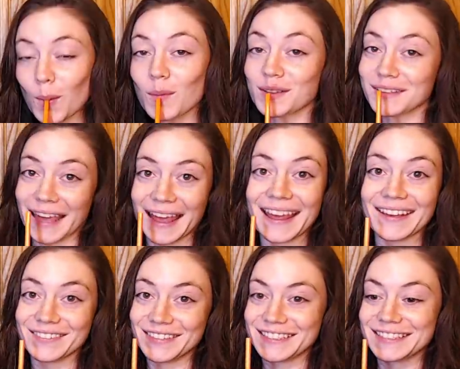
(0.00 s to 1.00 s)
her. Okay,
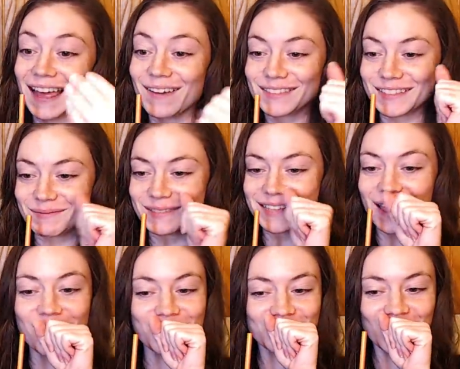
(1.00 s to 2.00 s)
he's out to
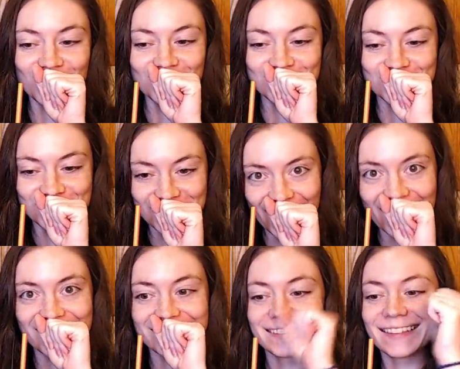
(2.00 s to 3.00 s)
himself. Oh,
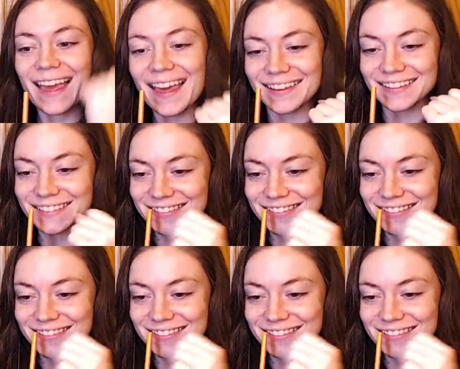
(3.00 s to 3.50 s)
shit! Yes!